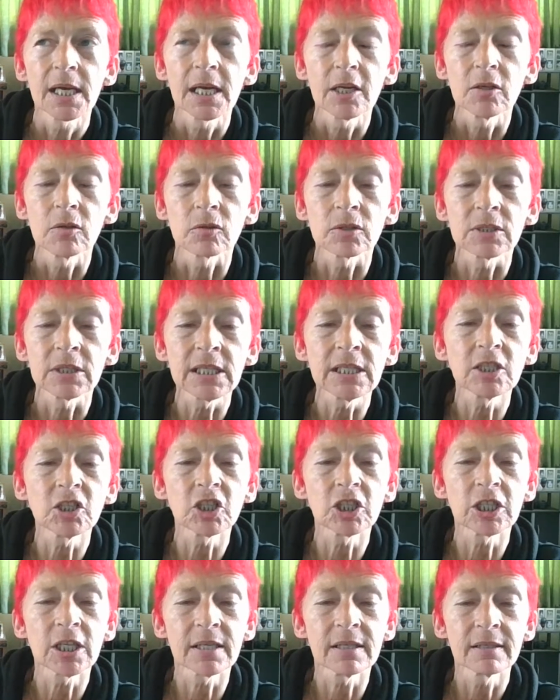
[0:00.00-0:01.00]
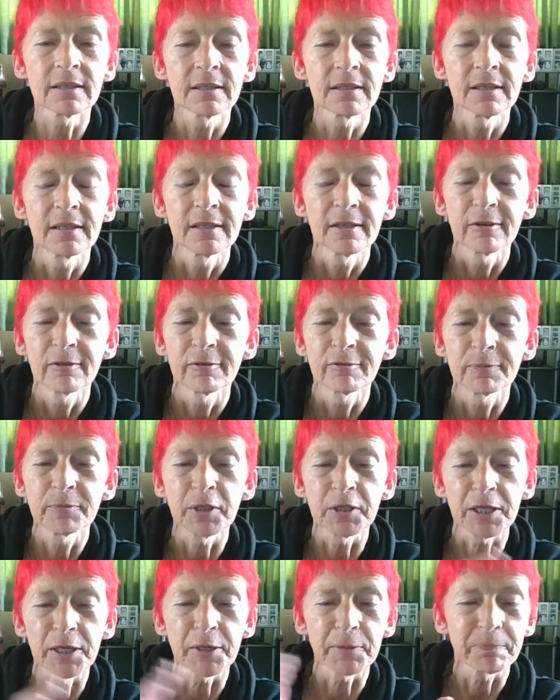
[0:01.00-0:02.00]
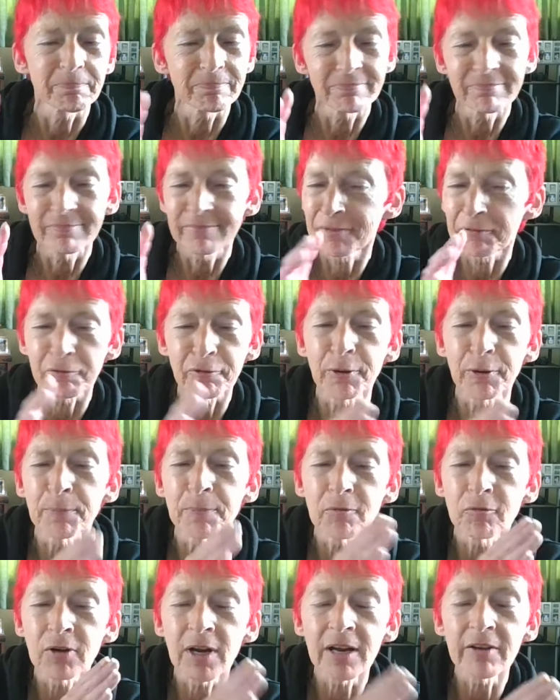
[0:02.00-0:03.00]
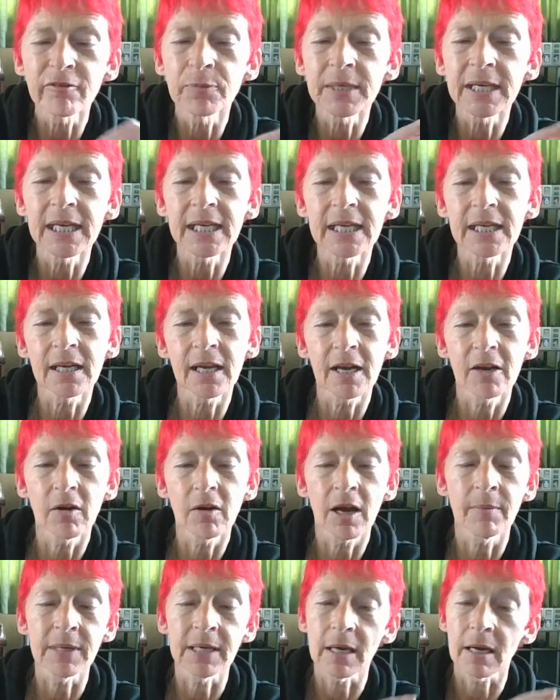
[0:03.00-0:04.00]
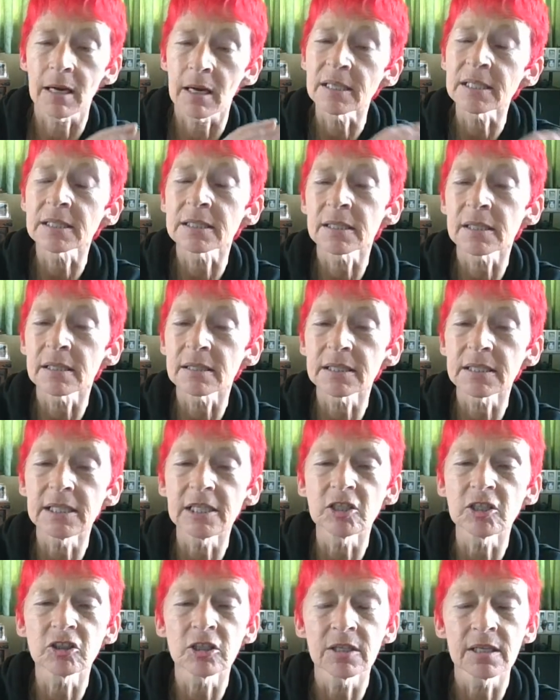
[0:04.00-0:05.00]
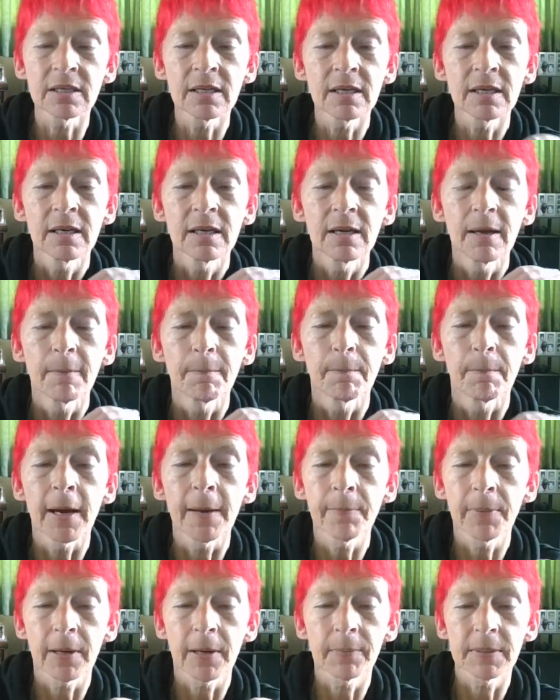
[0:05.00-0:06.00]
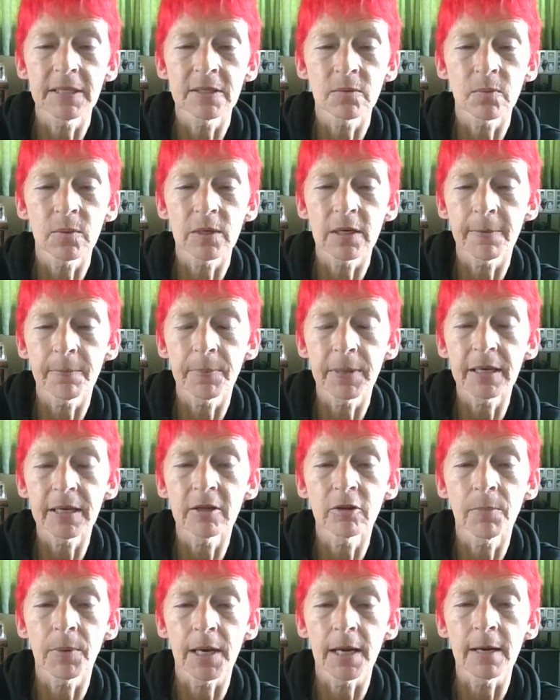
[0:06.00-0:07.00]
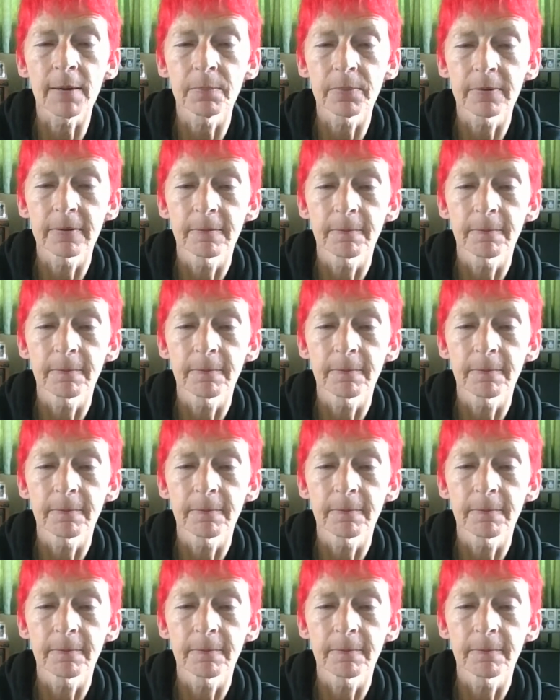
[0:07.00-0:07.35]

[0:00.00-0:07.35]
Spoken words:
you're teaching, right from the get-go. I mean, I start teaching my puppies when I pick them up.